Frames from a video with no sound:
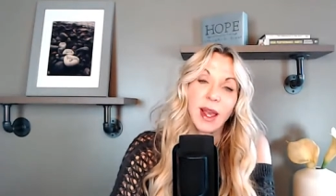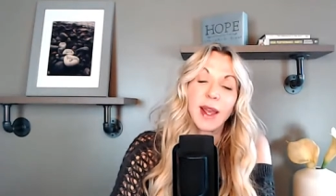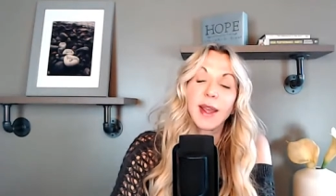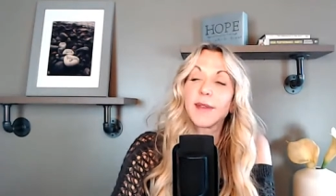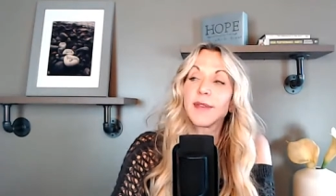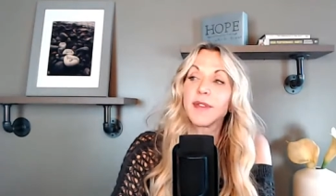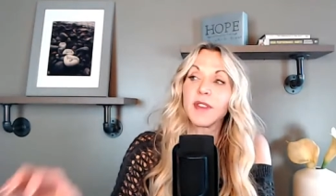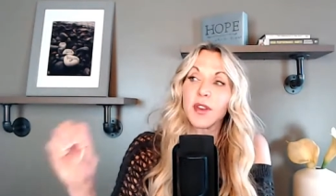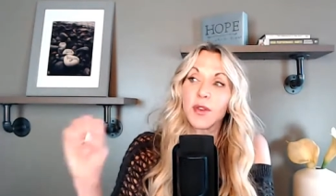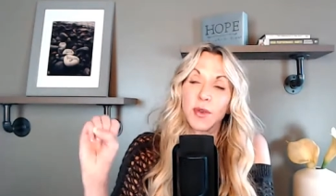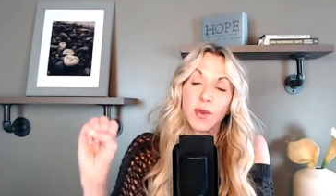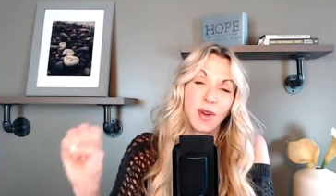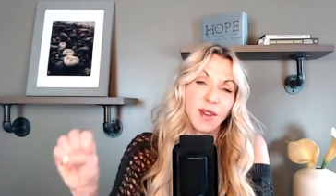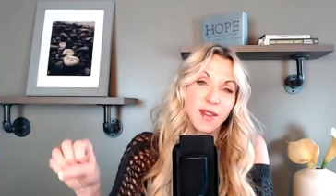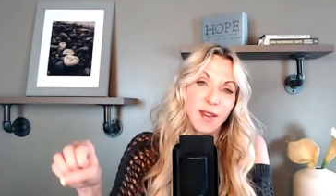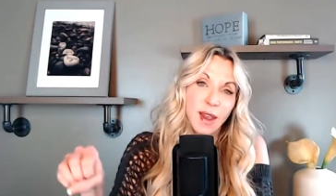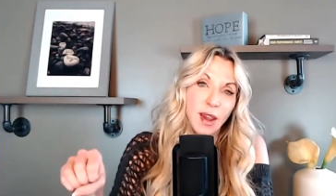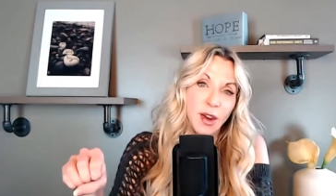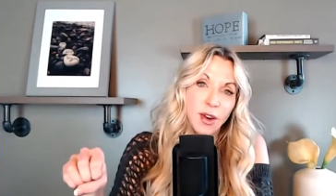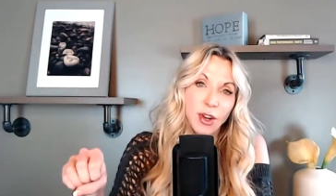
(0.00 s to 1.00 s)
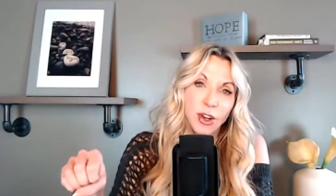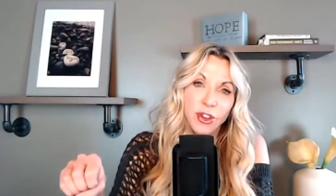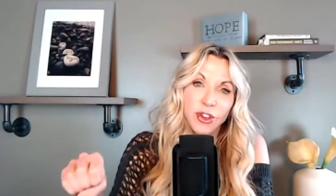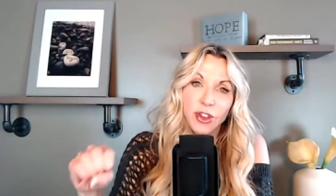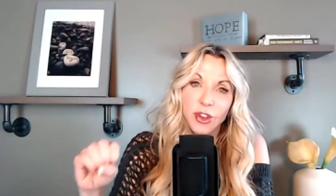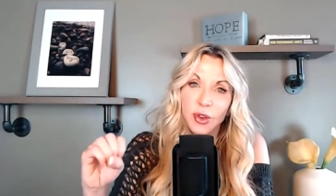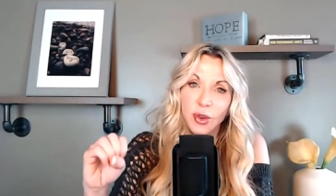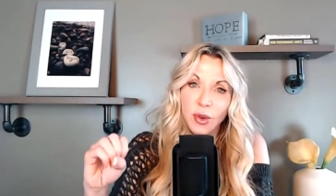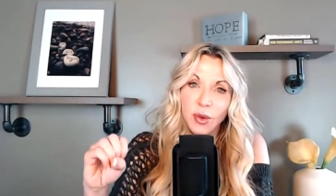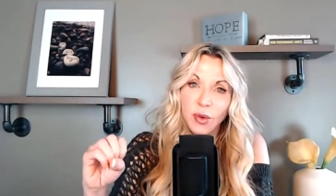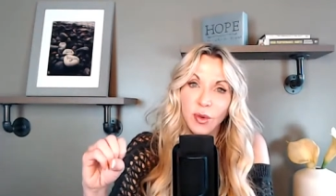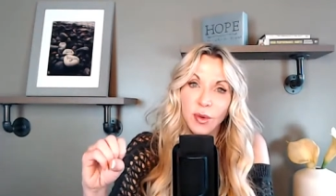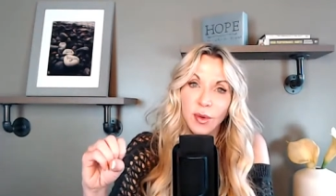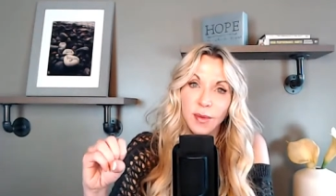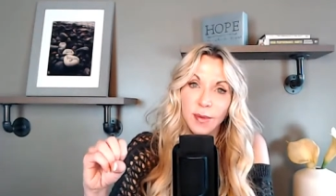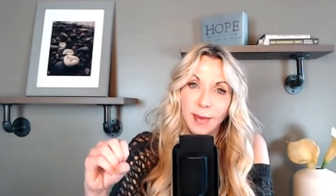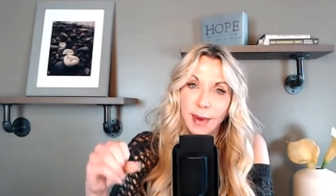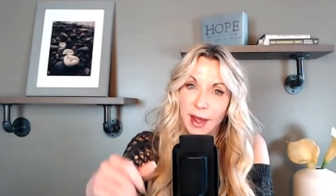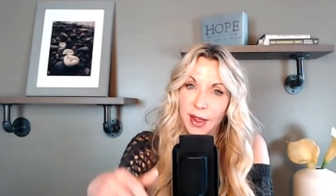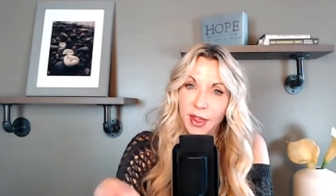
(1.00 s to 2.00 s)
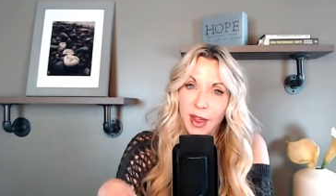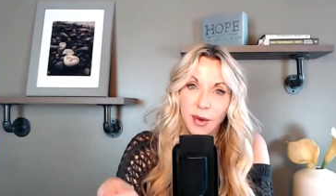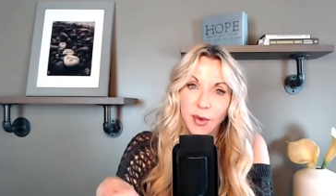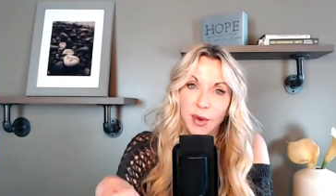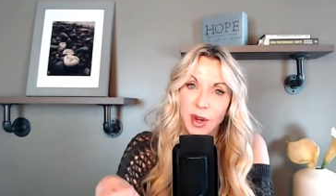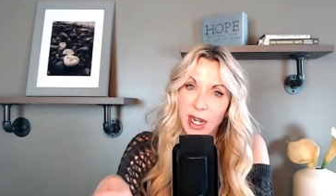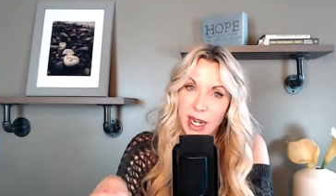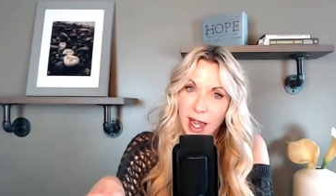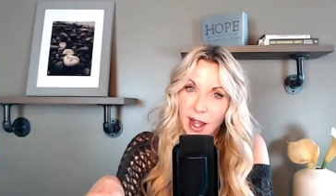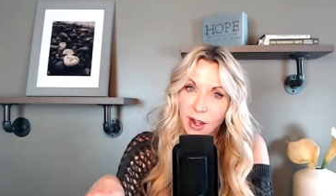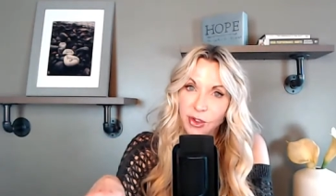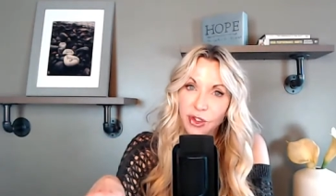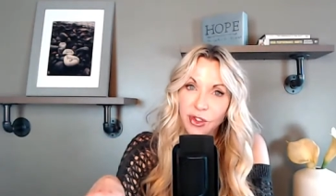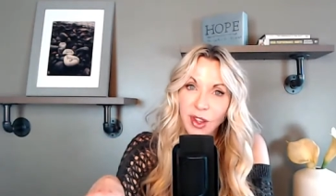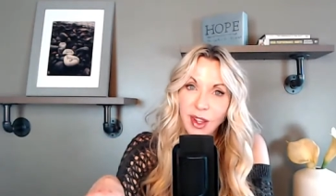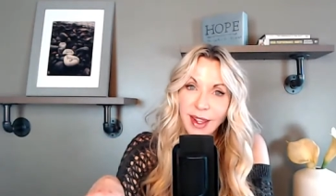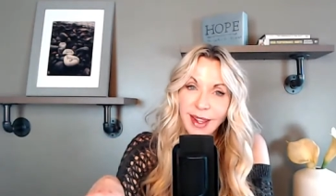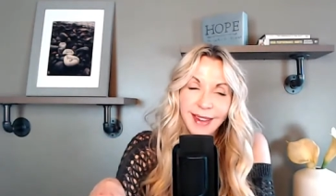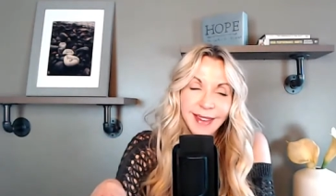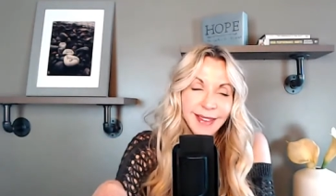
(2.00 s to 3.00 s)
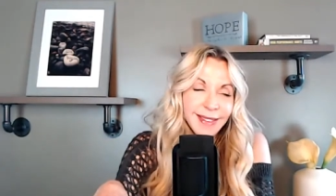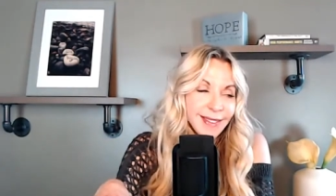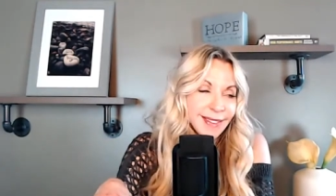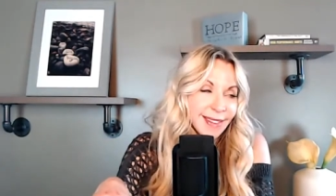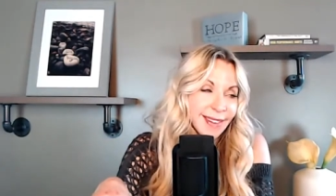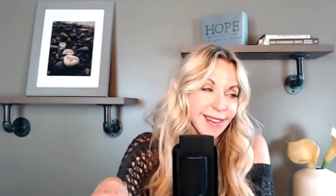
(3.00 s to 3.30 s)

I have zero desire to do my thyroid naturally.